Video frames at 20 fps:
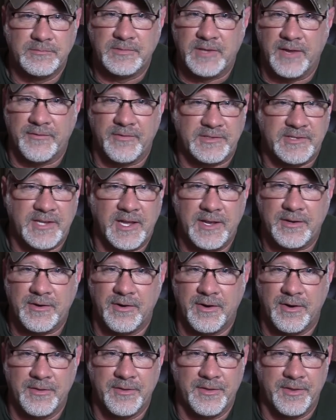give or take,
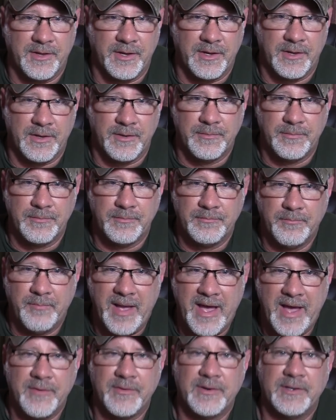on the
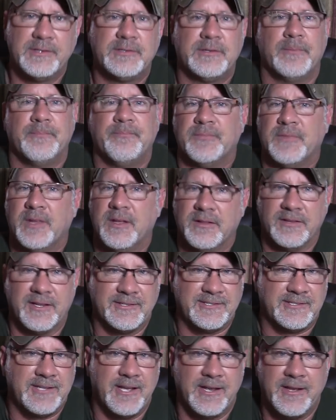batteries.
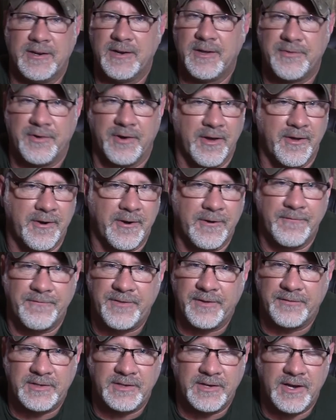Let's say another
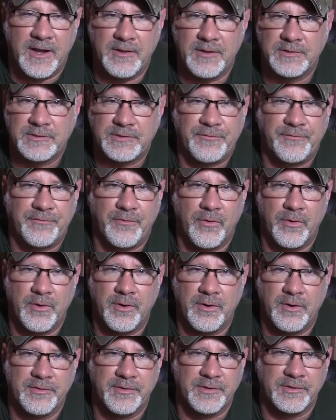$150
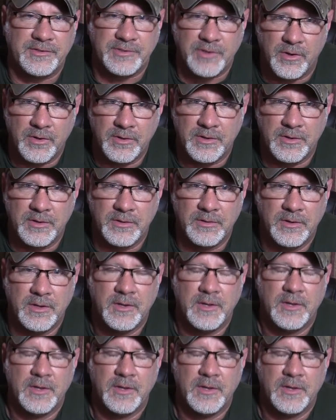for the solar.